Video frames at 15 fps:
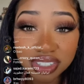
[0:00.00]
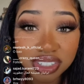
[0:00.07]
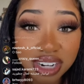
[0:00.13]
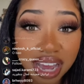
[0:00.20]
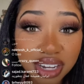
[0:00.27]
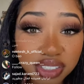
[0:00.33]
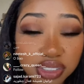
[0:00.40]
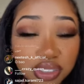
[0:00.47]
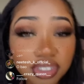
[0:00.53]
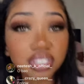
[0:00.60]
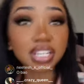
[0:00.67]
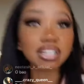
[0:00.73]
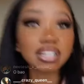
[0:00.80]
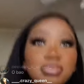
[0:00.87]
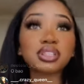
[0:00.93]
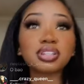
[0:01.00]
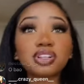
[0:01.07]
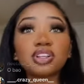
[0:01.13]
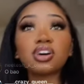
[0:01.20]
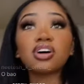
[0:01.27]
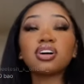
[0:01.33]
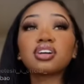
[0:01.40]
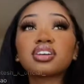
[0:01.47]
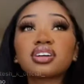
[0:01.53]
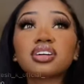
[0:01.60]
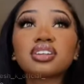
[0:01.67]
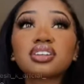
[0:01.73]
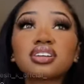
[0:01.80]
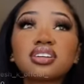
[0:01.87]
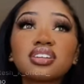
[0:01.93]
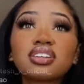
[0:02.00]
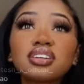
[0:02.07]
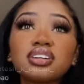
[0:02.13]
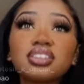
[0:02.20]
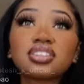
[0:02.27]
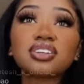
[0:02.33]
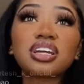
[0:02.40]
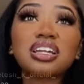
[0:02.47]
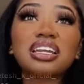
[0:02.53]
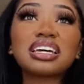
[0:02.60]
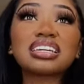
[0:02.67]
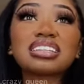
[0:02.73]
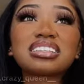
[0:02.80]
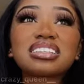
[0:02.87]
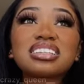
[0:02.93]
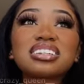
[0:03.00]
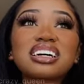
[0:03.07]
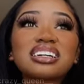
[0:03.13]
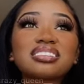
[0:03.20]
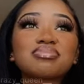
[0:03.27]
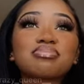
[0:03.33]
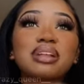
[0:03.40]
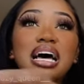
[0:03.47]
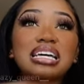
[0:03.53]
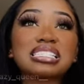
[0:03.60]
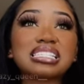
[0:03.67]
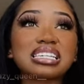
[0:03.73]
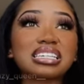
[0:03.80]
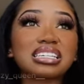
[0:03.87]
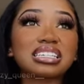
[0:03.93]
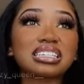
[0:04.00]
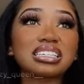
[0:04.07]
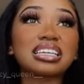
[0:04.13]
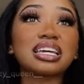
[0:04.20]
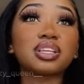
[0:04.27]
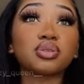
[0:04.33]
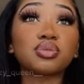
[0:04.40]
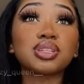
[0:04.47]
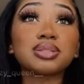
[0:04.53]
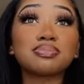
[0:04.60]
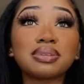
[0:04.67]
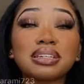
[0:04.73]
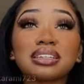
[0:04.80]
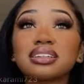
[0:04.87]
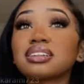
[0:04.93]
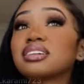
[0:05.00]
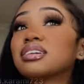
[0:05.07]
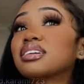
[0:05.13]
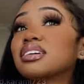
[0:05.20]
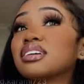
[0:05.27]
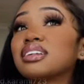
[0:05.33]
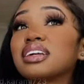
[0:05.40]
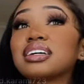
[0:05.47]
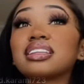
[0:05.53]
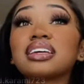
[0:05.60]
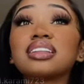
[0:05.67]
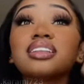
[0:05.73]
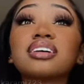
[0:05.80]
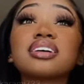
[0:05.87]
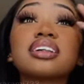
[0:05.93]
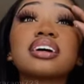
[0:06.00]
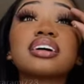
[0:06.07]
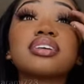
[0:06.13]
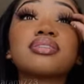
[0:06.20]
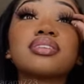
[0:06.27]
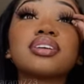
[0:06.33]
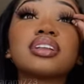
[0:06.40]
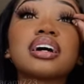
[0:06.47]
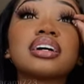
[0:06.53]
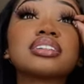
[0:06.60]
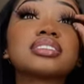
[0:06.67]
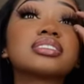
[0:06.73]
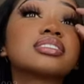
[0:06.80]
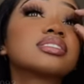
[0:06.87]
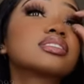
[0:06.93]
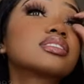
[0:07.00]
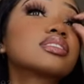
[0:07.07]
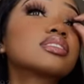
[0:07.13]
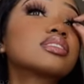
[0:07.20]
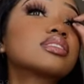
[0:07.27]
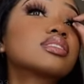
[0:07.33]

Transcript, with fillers: Cause they're natural, like, but they're long. Yeah, they're, they're, not like they're not they're plastic. Like yeah, they're wispy. Yeah. Like they look like real lashes.